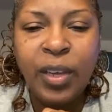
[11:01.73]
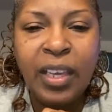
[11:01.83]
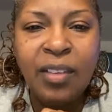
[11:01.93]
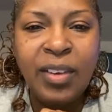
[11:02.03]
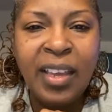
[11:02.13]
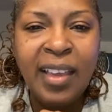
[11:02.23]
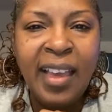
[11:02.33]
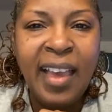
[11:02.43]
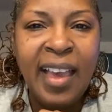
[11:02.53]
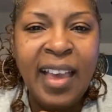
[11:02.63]
evening,
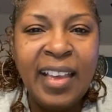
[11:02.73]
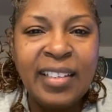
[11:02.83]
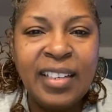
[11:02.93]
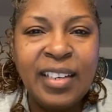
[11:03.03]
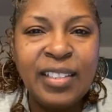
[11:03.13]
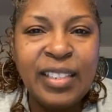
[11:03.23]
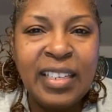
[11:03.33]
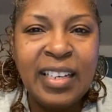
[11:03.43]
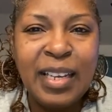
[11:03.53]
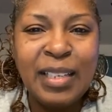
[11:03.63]
and see you
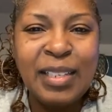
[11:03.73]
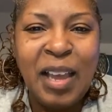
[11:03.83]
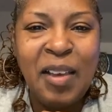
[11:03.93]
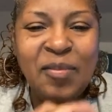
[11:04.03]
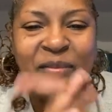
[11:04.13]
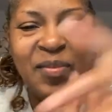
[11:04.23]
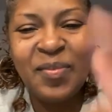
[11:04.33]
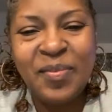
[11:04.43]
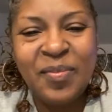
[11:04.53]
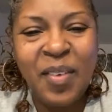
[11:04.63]
the next time.
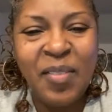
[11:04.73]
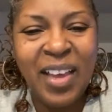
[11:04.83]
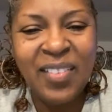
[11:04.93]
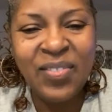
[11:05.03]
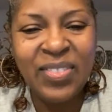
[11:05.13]
Bye-bye.